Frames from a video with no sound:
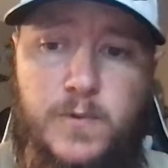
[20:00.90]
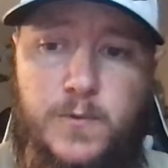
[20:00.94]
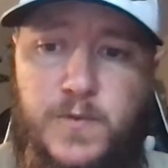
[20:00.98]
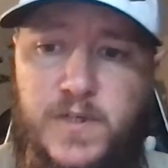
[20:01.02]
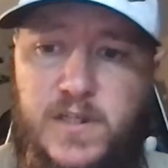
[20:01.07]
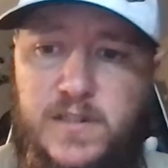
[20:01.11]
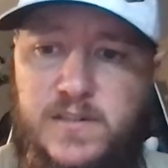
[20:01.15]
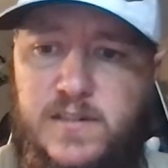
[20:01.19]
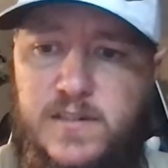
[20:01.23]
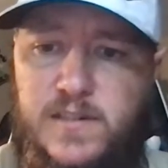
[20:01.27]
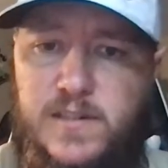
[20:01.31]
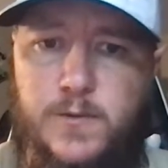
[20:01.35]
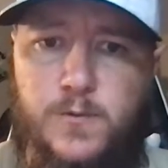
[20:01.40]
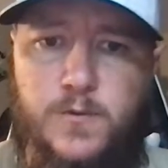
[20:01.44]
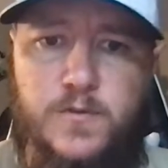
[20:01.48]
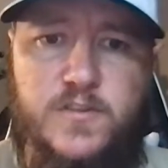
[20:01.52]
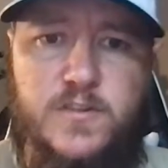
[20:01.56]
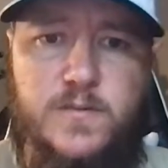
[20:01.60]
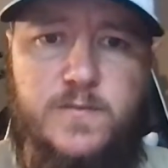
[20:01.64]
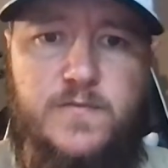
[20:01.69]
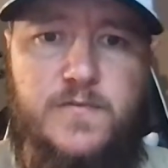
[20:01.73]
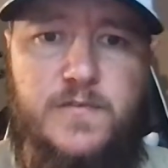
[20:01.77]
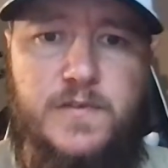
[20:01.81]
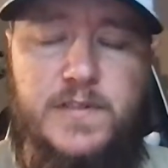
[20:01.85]
We went out to dinner with
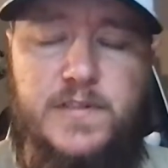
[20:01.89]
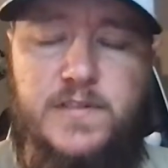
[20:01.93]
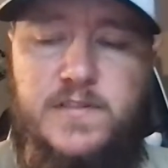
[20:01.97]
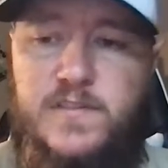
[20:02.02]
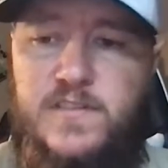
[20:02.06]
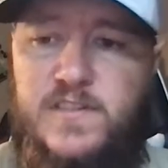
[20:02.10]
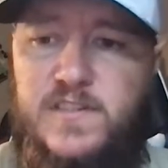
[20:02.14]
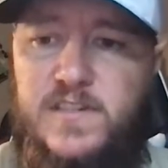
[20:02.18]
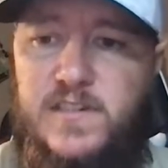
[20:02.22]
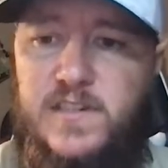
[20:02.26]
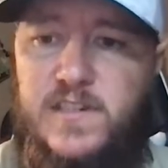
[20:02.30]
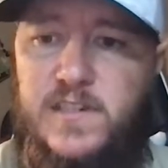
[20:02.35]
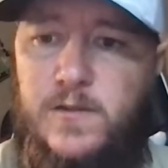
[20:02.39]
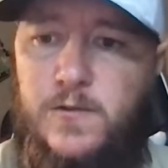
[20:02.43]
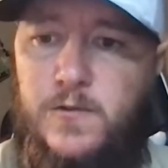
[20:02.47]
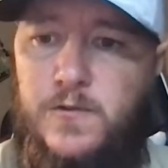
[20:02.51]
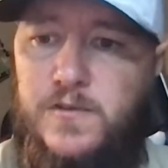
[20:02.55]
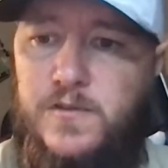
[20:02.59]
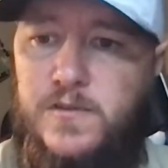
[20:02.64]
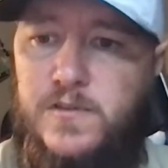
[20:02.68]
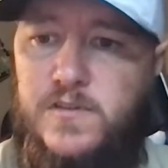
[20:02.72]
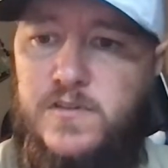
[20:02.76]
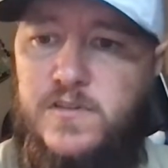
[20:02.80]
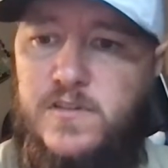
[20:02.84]
some friends, and he
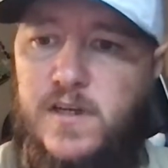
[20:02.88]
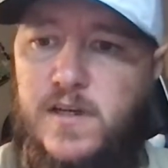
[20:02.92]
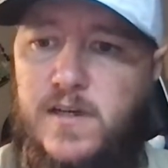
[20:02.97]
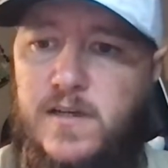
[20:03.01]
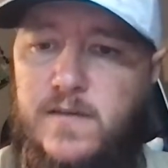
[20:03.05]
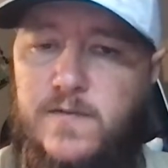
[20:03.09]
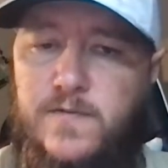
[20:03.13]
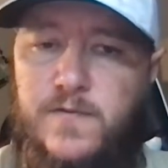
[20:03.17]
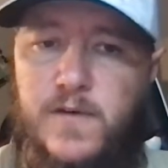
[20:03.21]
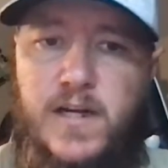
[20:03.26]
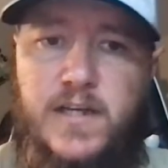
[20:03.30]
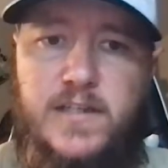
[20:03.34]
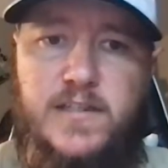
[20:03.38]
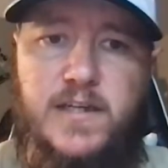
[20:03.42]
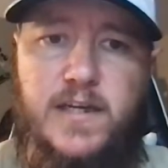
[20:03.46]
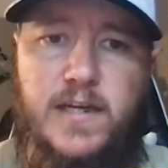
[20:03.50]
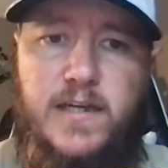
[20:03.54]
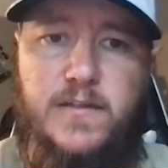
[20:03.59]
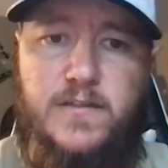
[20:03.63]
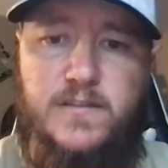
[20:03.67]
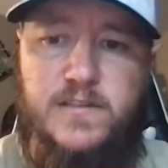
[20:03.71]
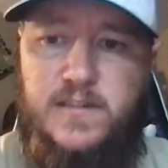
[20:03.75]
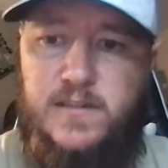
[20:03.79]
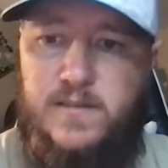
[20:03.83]
ordered fried
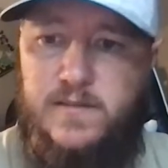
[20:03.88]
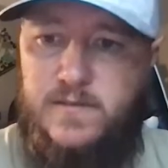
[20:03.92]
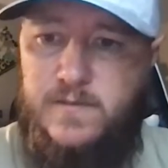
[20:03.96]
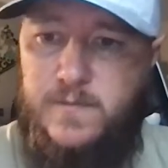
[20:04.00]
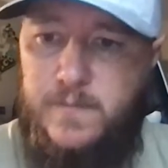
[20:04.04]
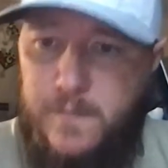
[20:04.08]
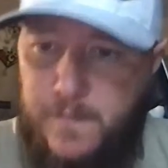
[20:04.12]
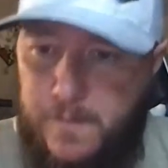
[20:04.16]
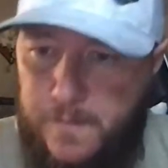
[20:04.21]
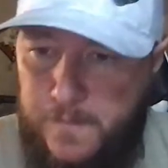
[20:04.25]
gator tail.